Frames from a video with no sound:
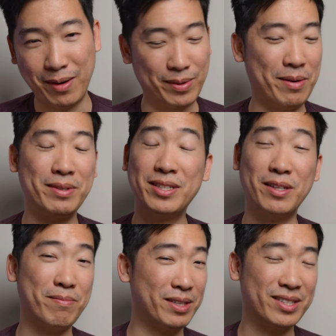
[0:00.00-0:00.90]
When I'm listening to
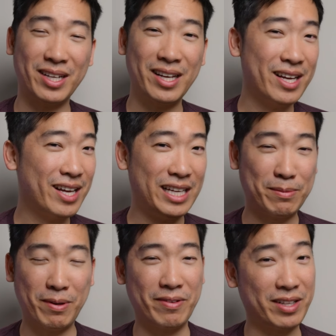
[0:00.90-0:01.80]
music, it's
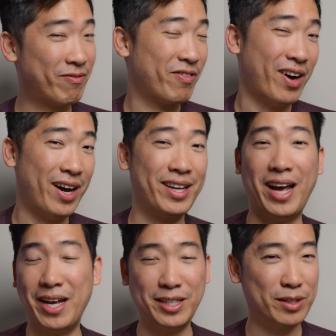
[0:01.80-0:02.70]
perfectly fine.
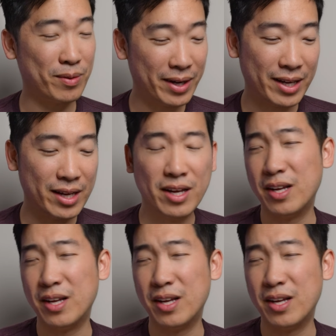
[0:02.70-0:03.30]
I enjoy it.